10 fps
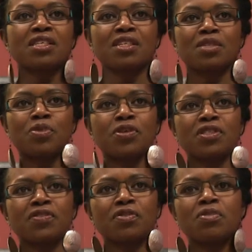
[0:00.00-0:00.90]

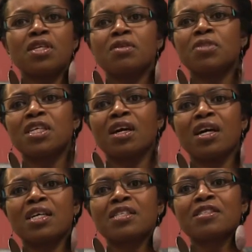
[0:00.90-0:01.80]
experience for me,
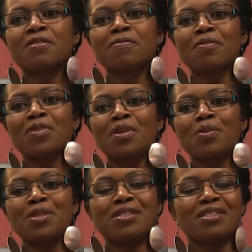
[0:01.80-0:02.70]
because
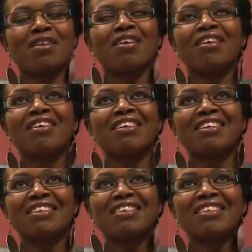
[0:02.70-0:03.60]
we saw
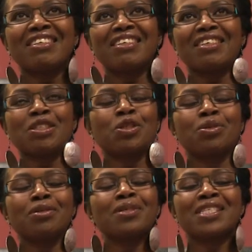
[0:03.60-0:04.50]
a
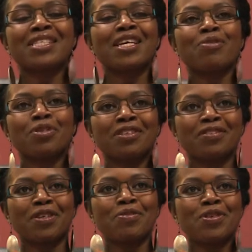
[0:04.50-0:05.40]
true example
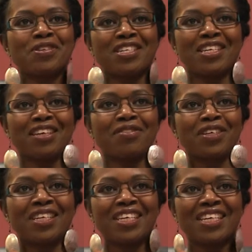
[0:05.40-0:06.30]
of community
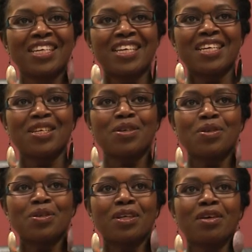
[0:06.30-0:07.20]
giving.
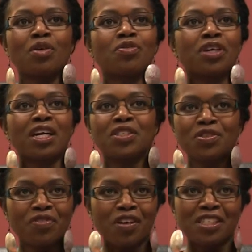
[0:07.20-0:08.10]
Over one
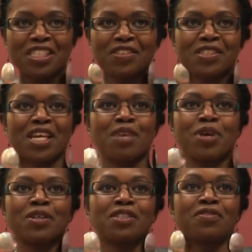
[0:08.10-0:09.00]
hundred volunteers came
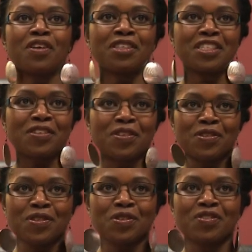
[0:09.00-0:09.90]
out to volunteer
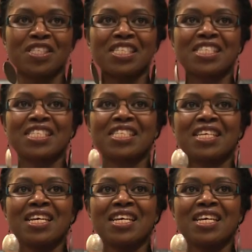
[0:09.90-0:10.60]
their services